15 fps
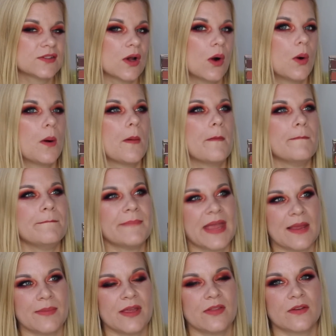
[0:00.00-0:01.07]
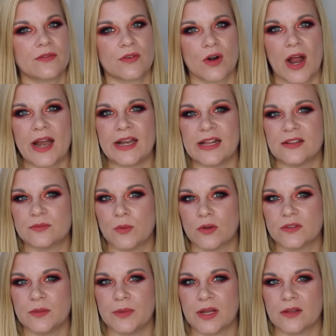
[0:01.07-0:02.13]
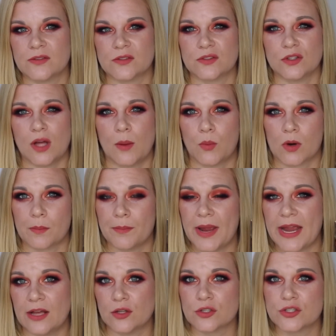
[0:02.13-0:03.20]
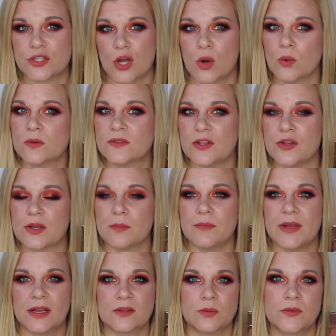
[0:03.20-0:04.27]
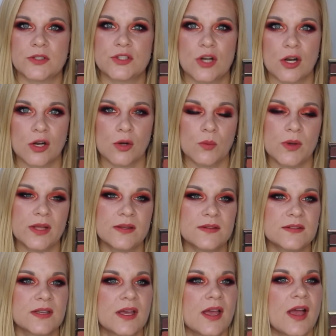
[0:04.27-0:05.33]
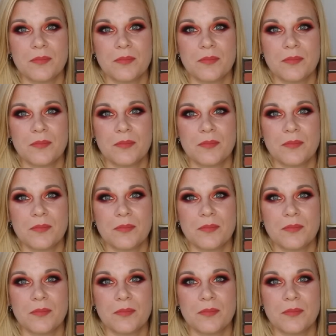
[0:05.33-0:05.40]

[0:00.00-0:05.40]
So maybe the variety is mostly because there's a lot more paler tones that you can mix with the darker ones.